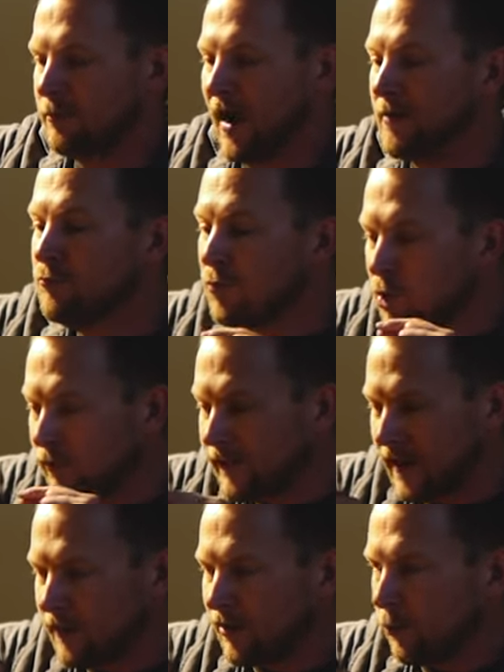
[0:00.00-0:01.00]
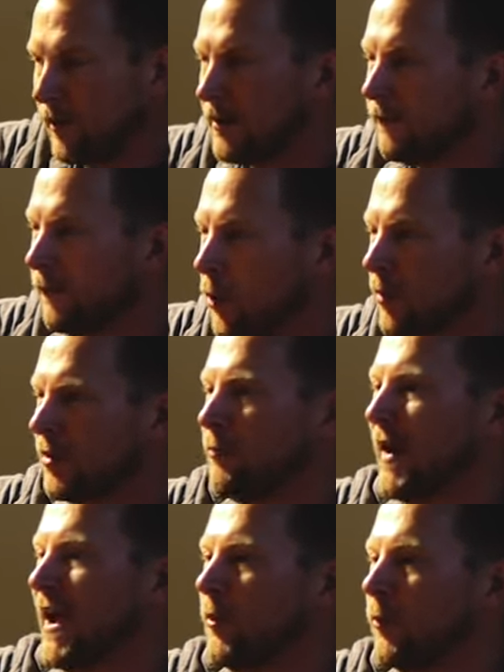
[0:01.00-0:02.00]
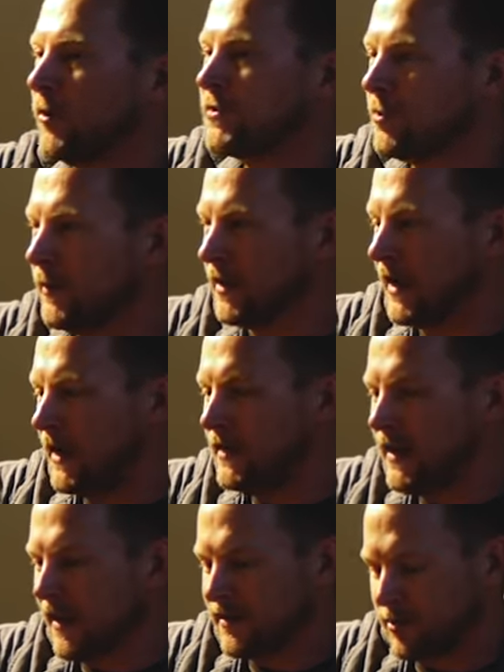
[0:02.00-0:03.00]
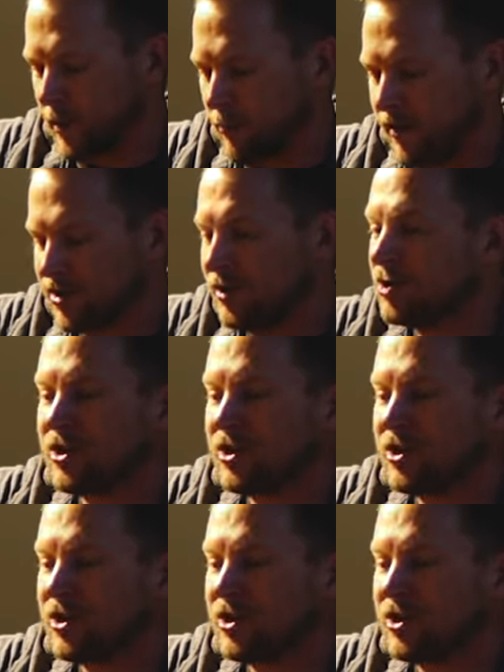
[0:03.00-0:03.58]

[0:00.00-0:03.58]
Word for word: by moving the ring forward and backwards to indicate yes. So I want you to